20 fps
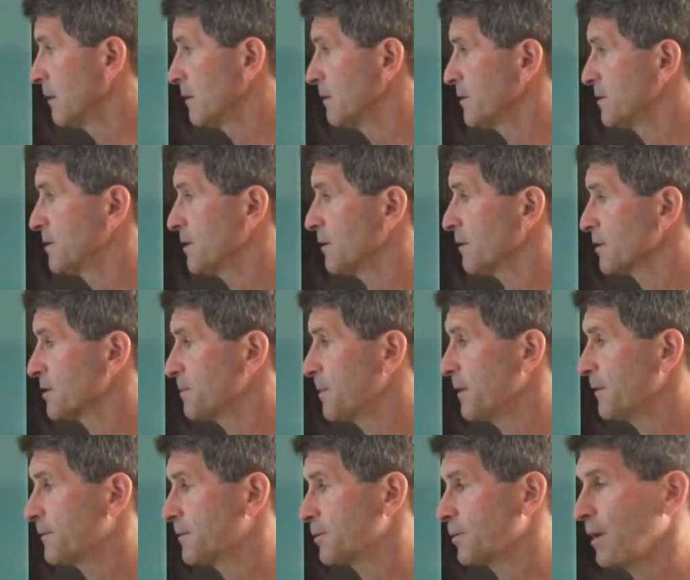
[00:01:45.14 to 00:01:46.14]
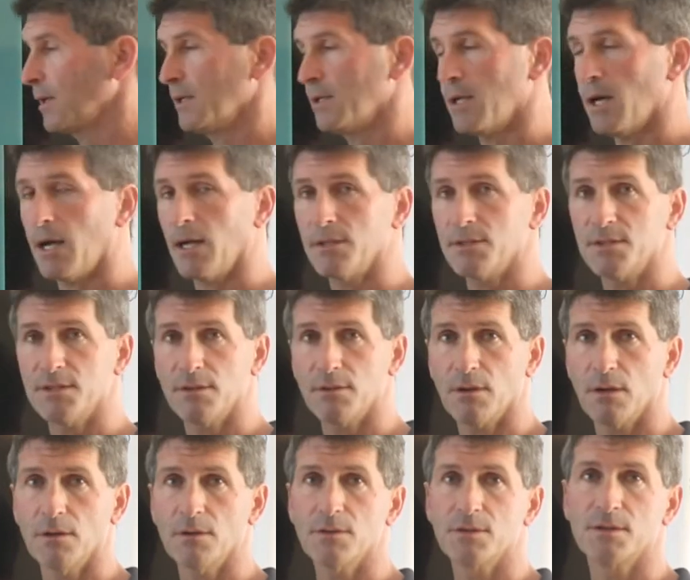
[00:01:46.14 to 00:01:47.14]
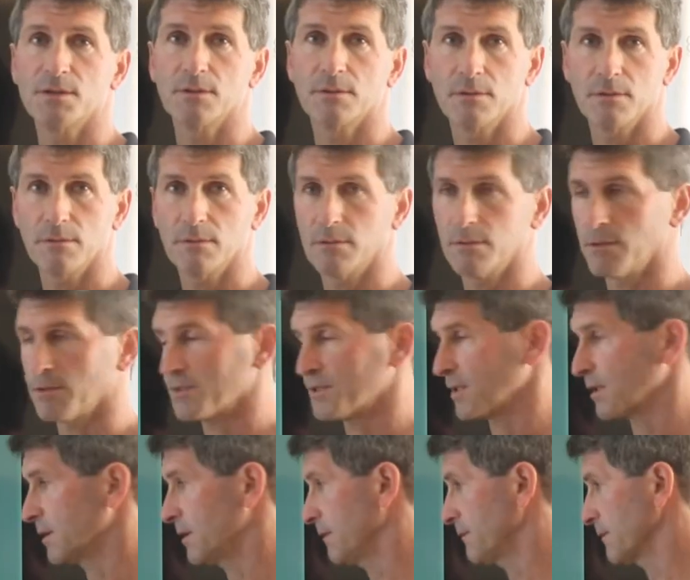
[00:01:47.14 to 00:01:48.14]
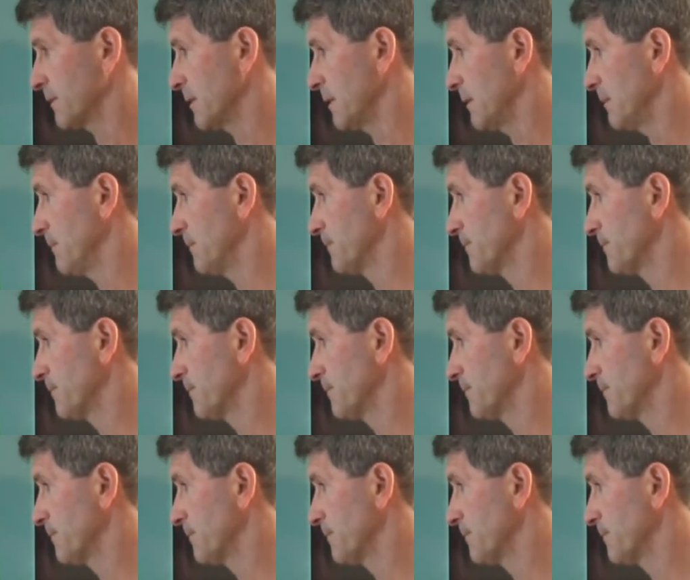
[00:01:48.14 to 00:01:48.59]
Zeros between non-zeros, they're significant.